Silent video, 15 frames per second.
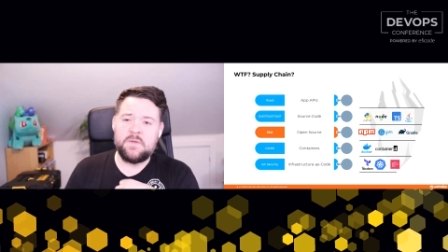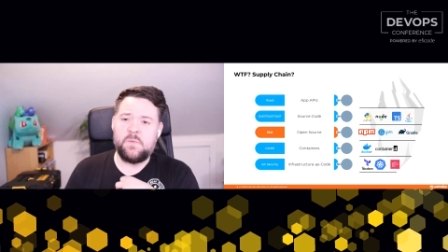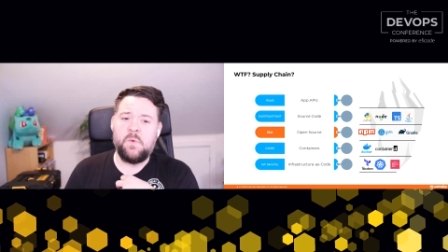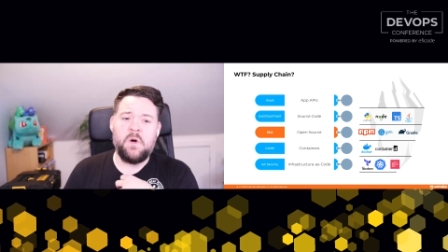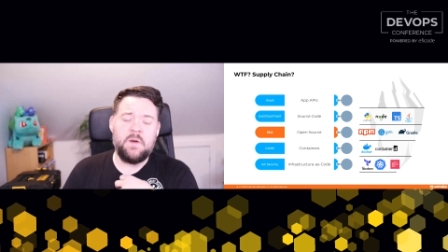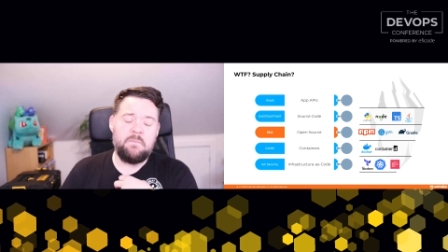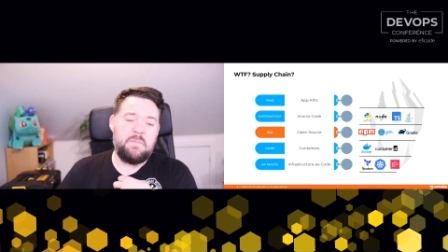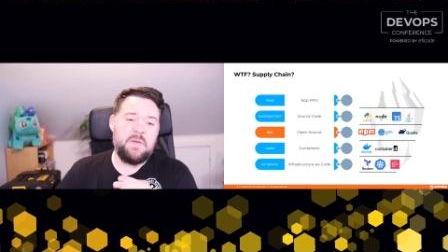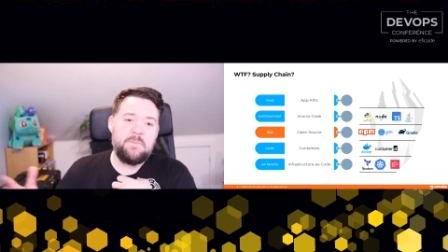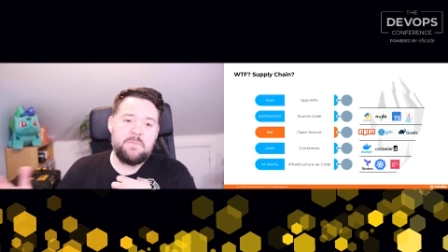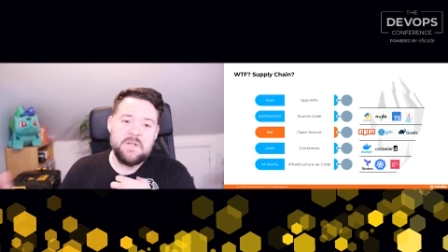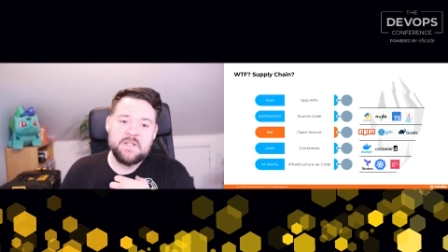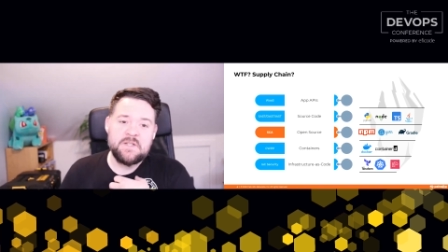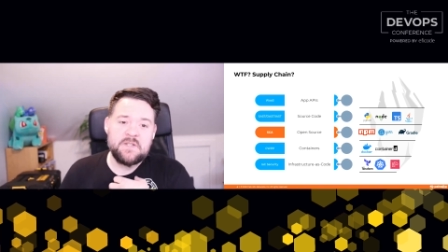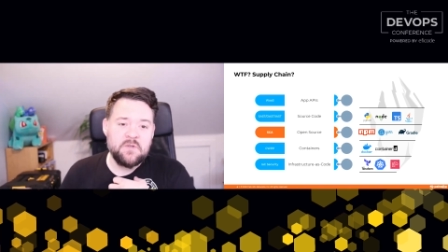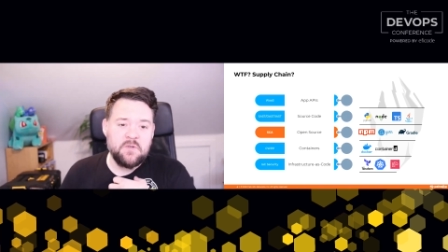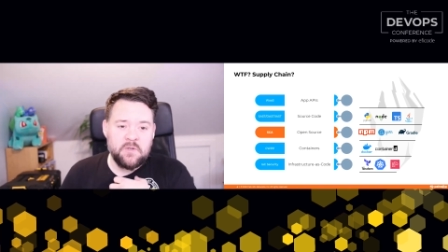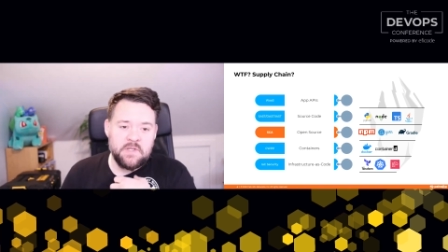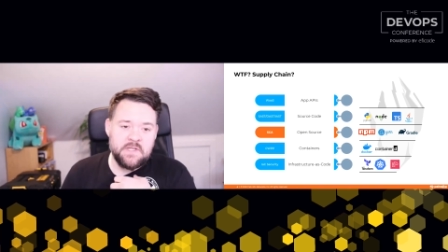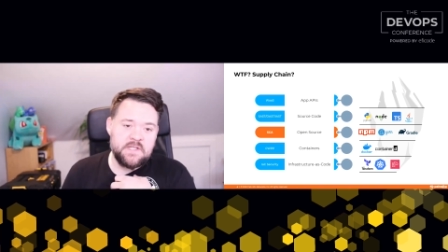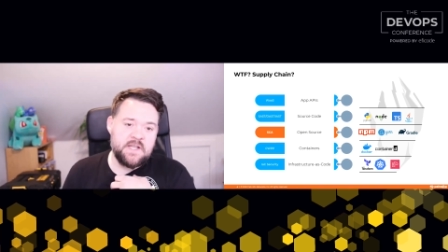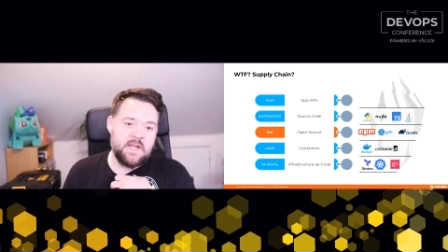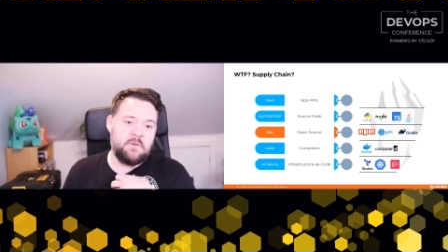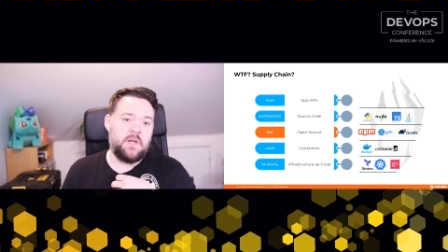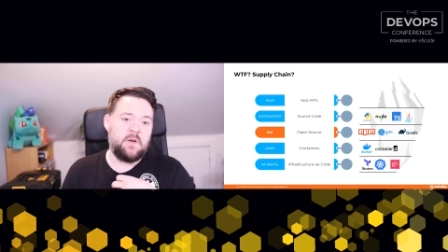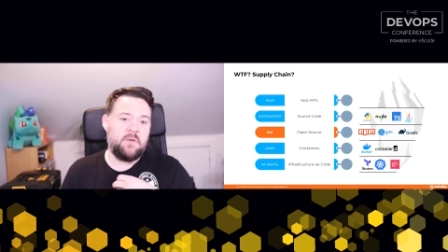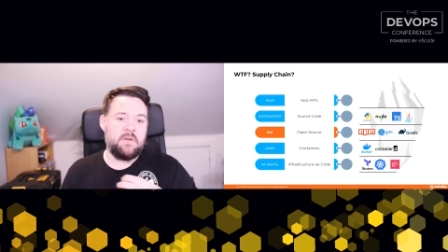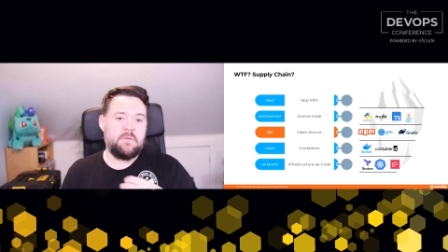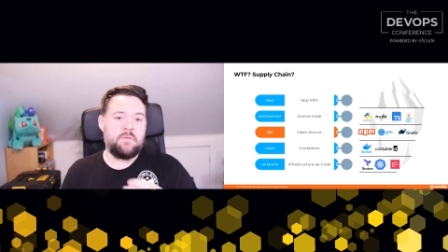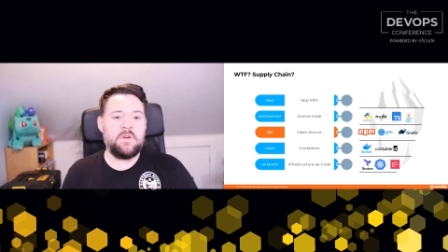what pip install is
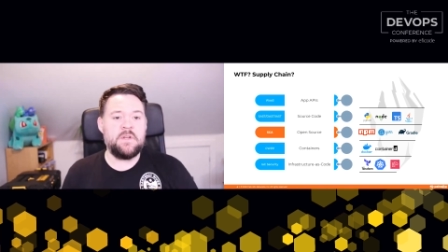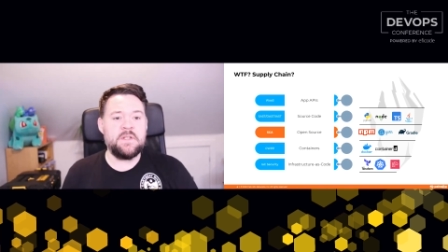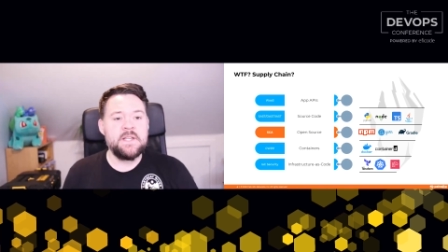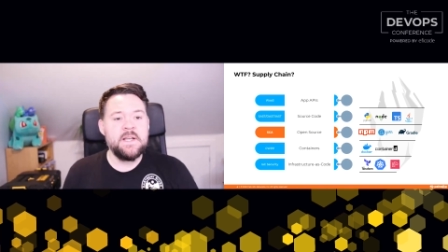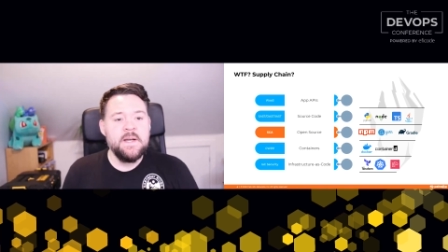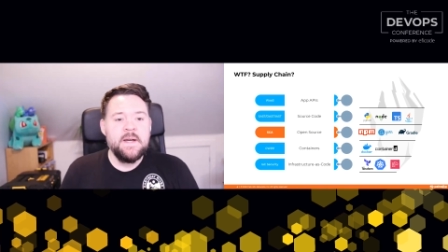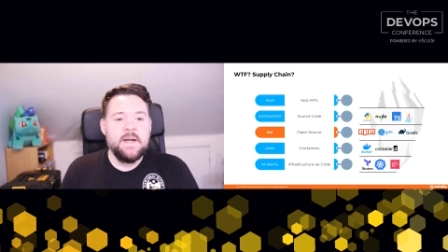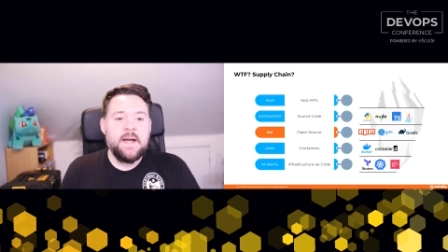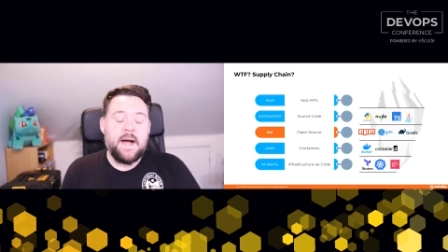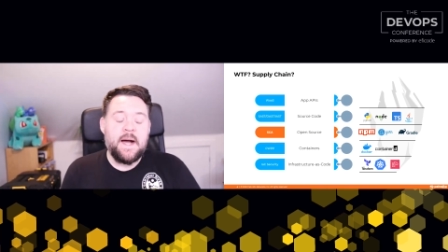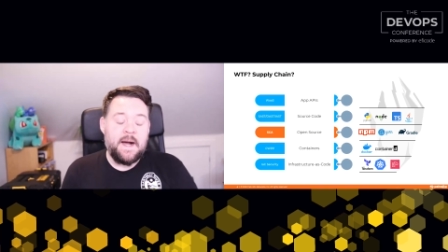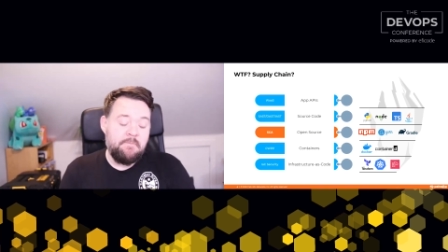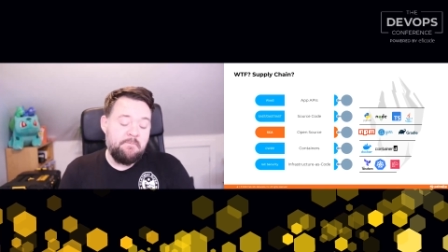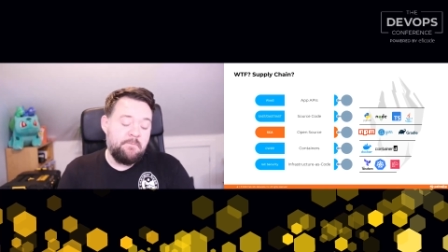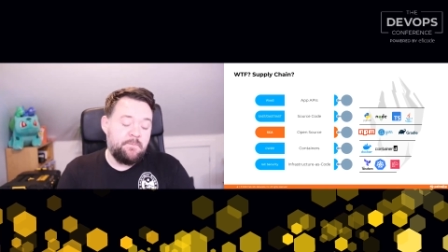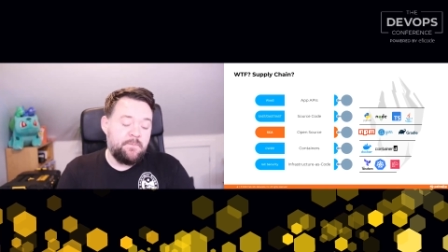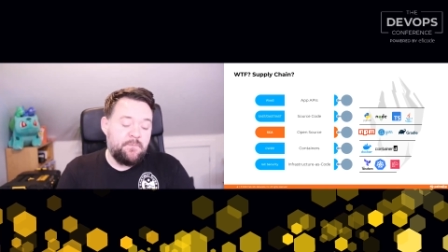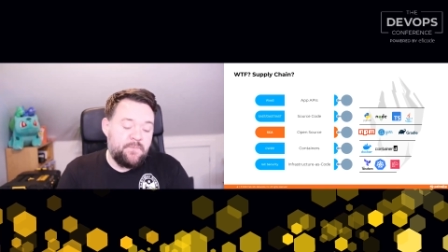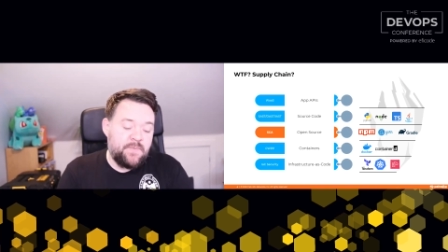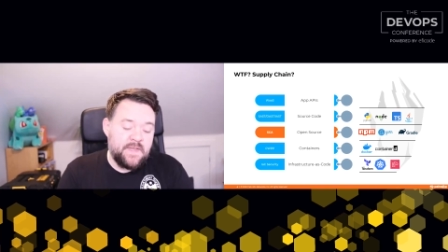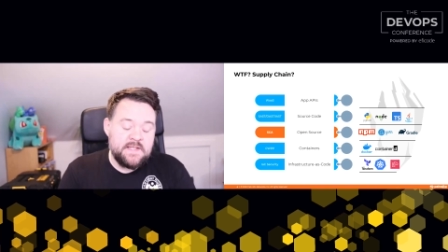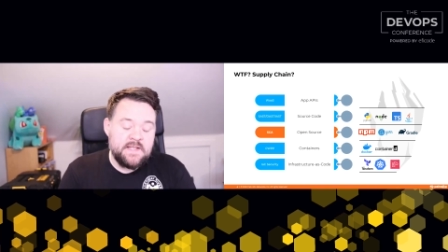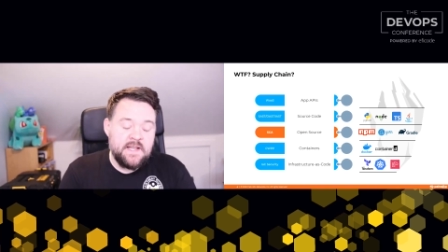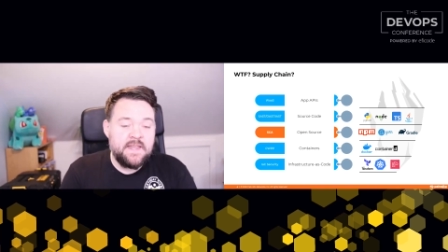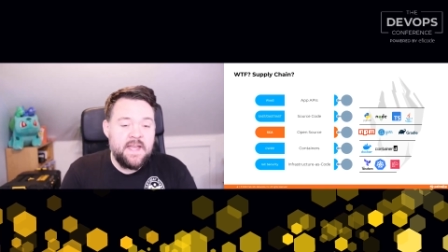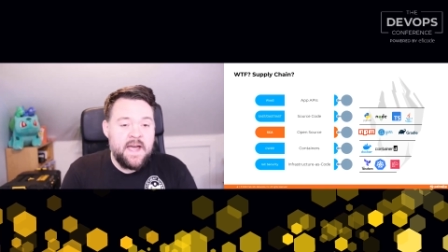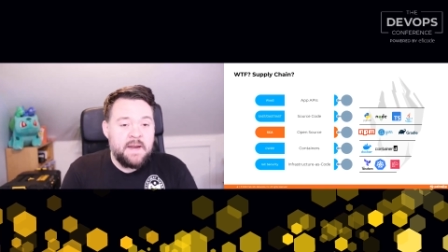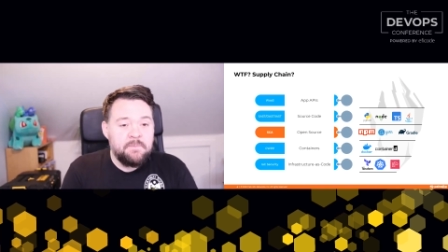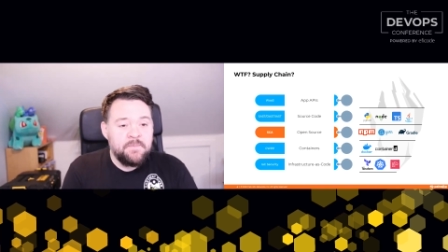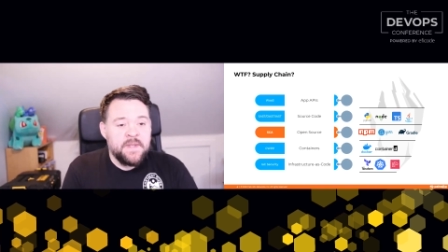downloading for us, things like that.